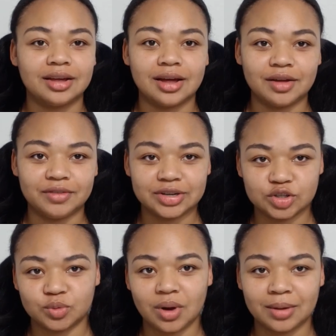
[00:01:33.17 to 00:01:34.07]
uh, vegan
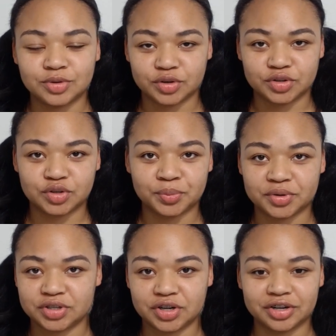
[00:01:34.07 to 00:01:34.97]
swaps are super
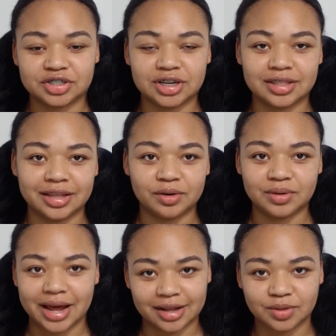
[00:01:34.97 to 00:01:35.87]
starchy and they
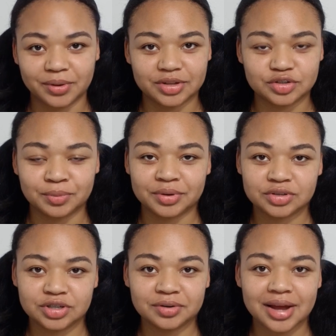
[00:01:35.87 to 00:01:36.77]
don't act the way they're
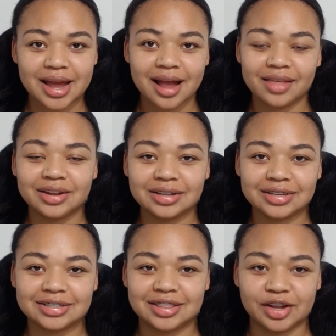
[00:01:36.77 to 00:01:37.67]
supposed to. And then I
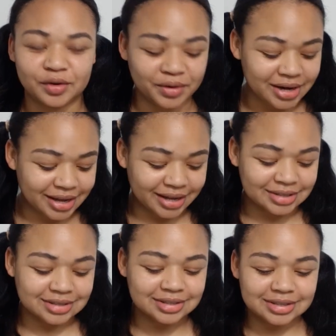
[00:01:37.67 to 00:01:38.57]
looked at the
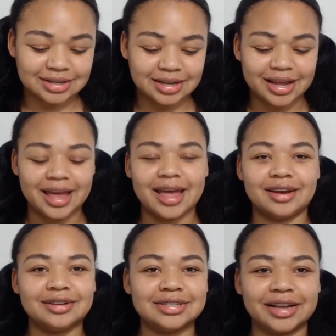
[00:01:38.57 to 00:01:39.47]
ingredients and
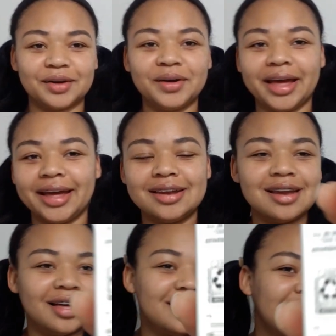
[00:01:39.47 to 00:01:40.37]
I was like, okay,
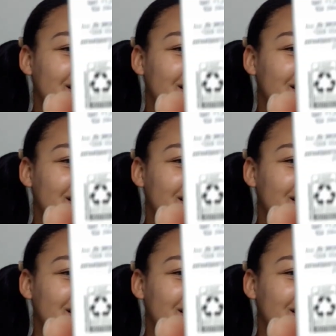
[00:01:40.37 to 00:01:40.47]
nothing